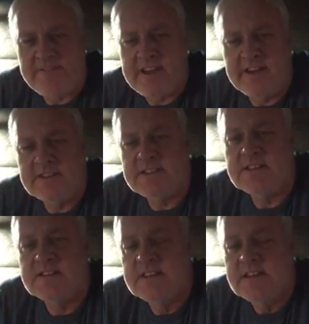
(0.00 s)
I'll
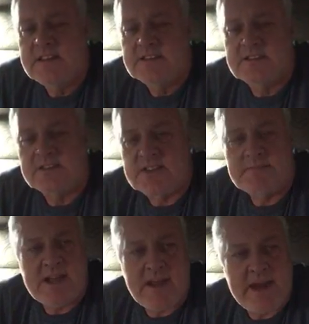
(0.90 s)
probably
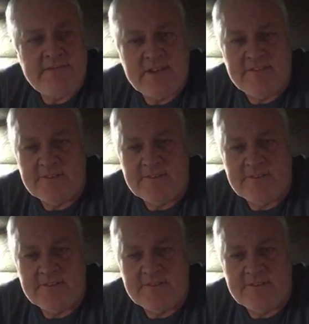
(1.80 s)
get my